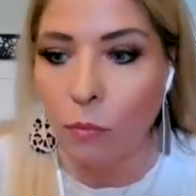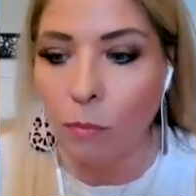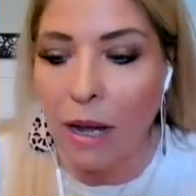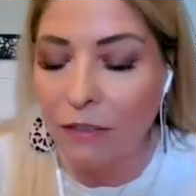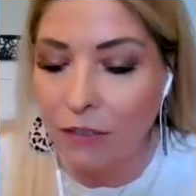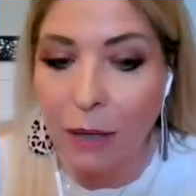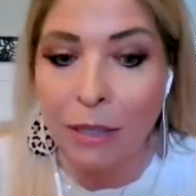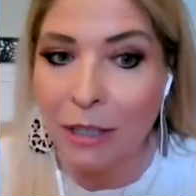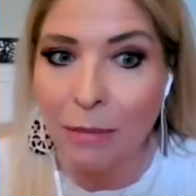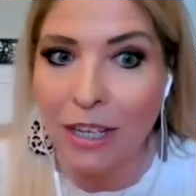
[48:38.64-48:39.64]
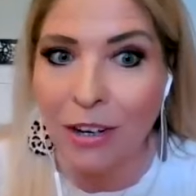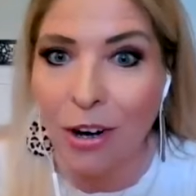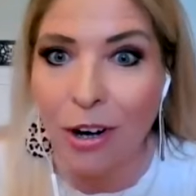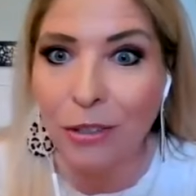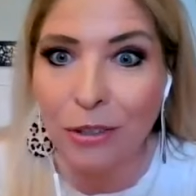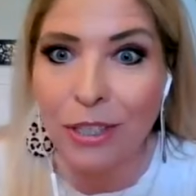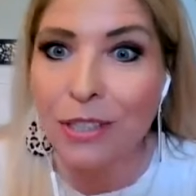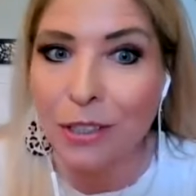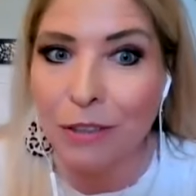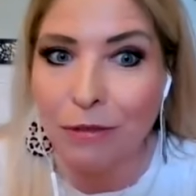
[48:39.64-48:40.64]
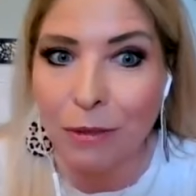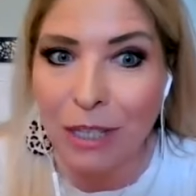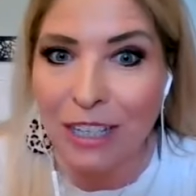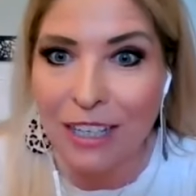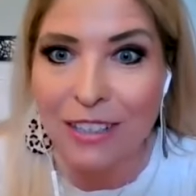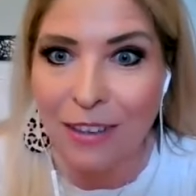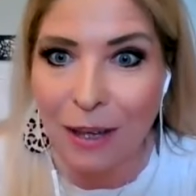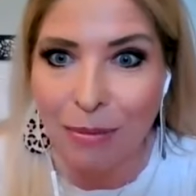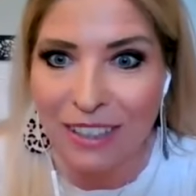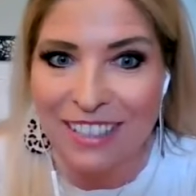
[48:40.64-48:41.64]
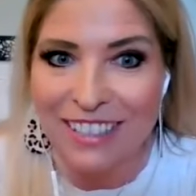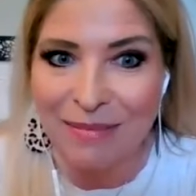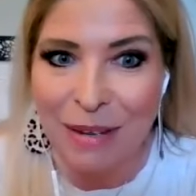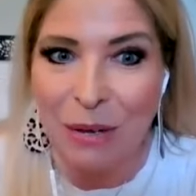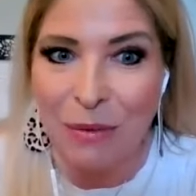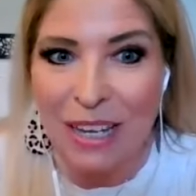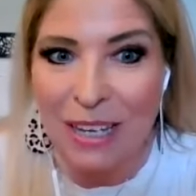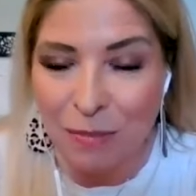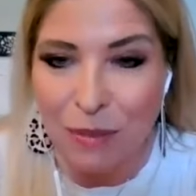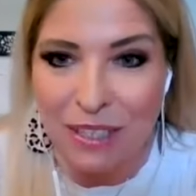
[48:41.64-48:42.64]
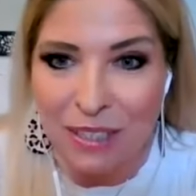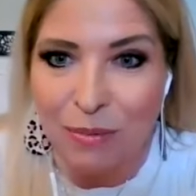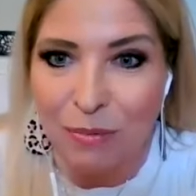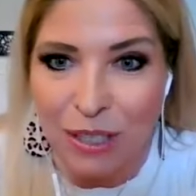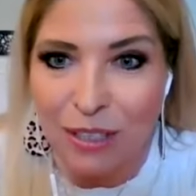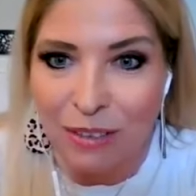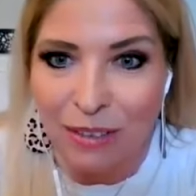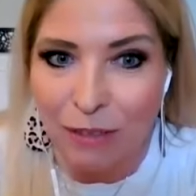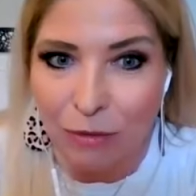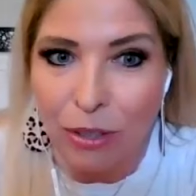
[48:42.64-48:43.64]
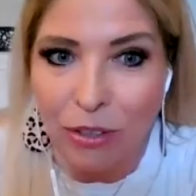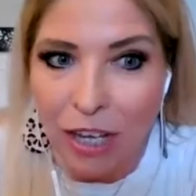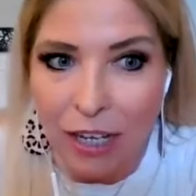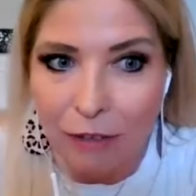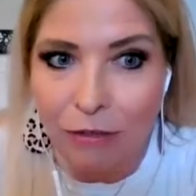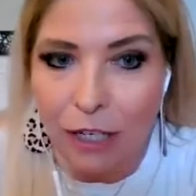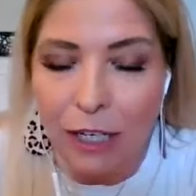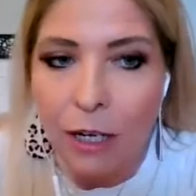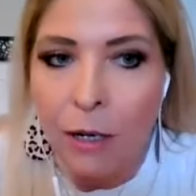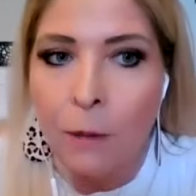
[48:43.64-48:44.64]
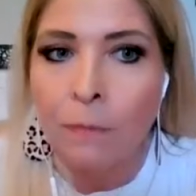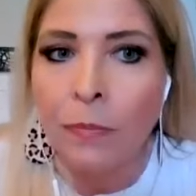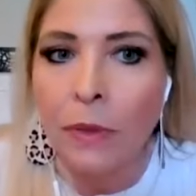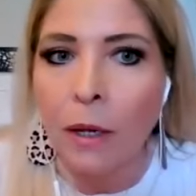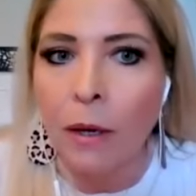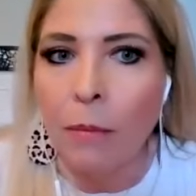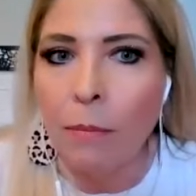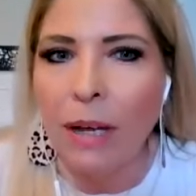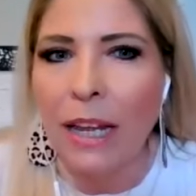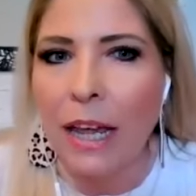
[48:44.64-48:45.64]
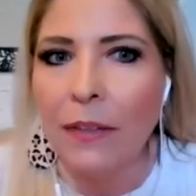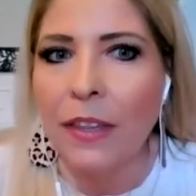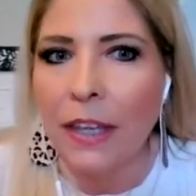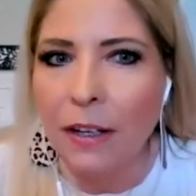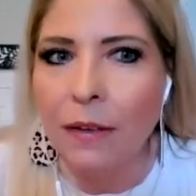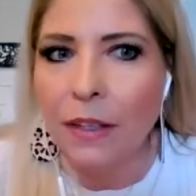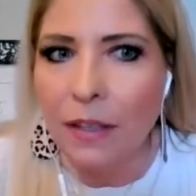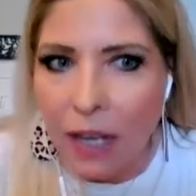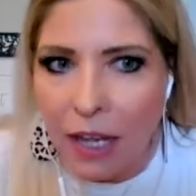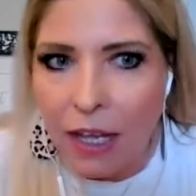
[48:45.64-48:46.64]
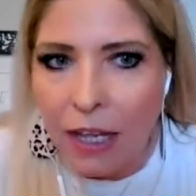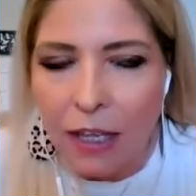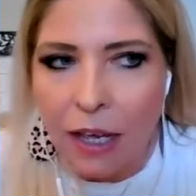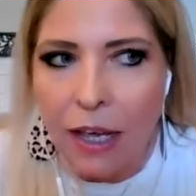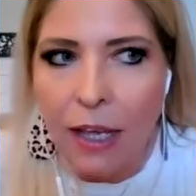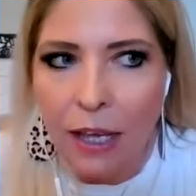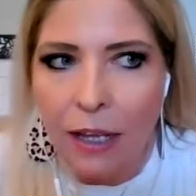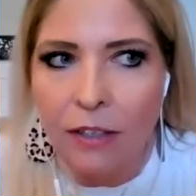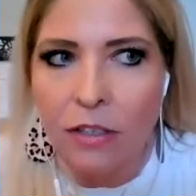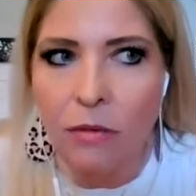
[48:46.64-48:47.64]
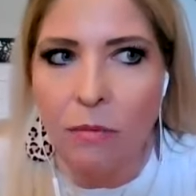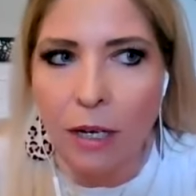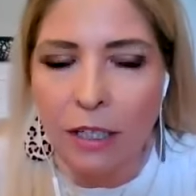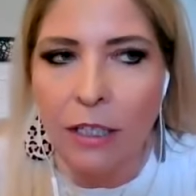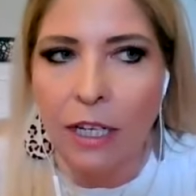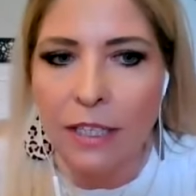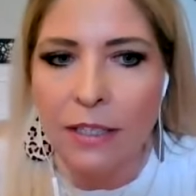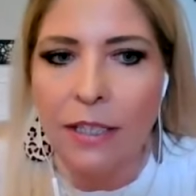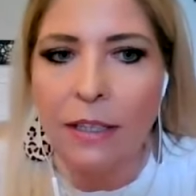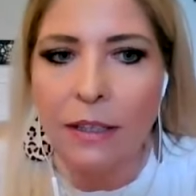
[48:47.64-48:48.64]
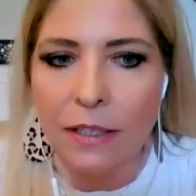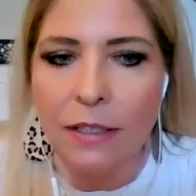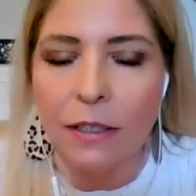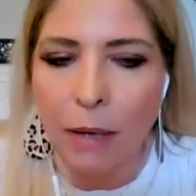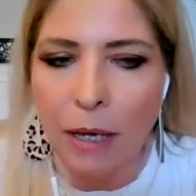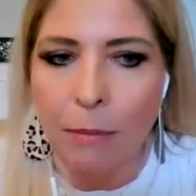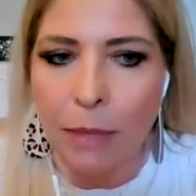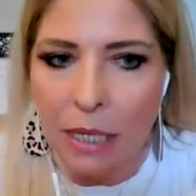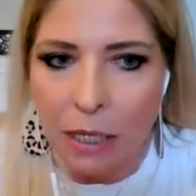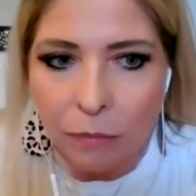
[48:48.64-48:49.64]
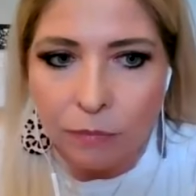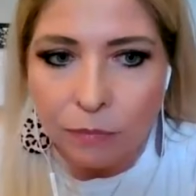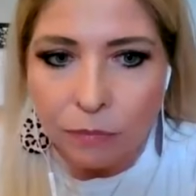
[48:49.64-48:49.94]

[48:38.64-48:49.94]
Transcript: my family can make it harder or easier for me to get to that place in many ways because we live real life, right? But at the end of the day, I had to recognize that this is about me